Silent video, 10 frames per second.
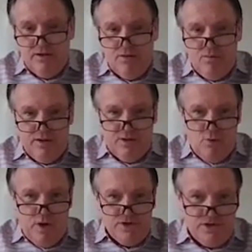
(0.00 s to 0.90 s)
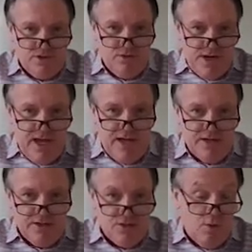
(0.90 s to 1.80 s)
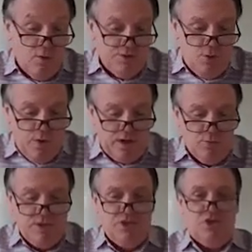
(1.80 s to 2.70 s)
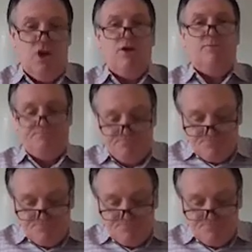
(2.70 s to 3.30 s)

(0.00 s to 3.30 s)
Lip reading: you know, one of the questions that we get is, so where do we start?